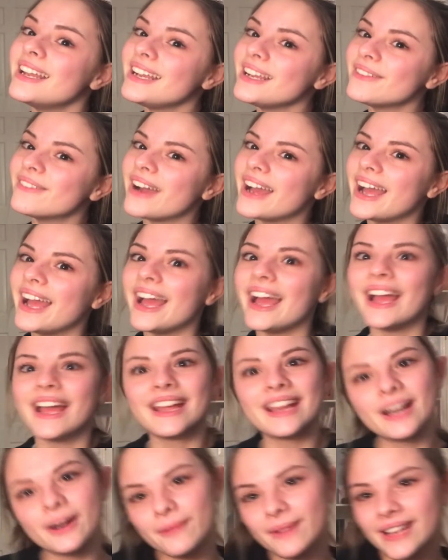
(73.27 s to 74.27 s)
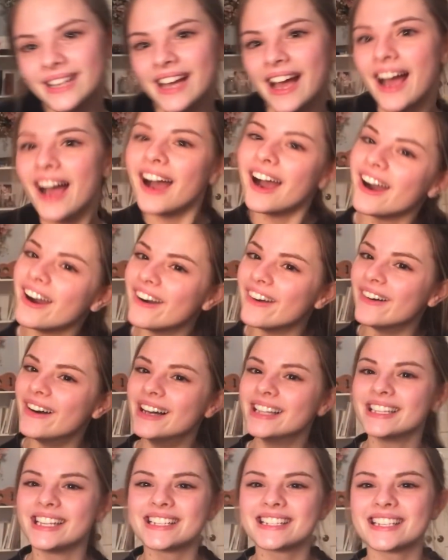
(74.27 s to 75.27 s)
Anyway, here we
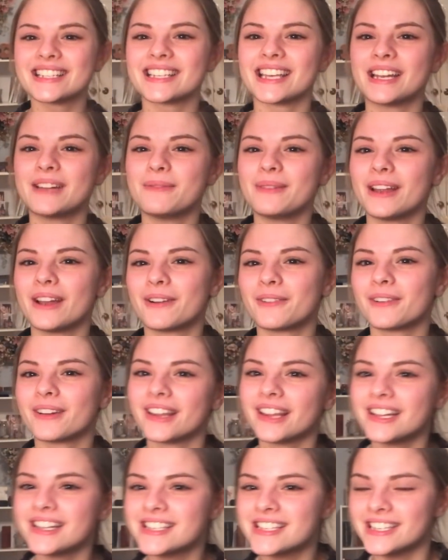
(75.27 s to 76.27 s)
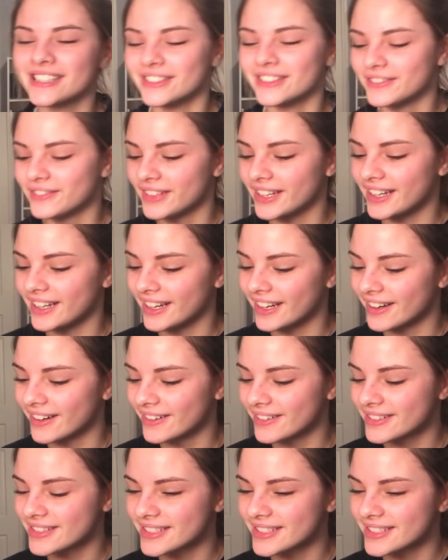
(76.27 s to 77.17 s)
go. This is gonna be a really chill video.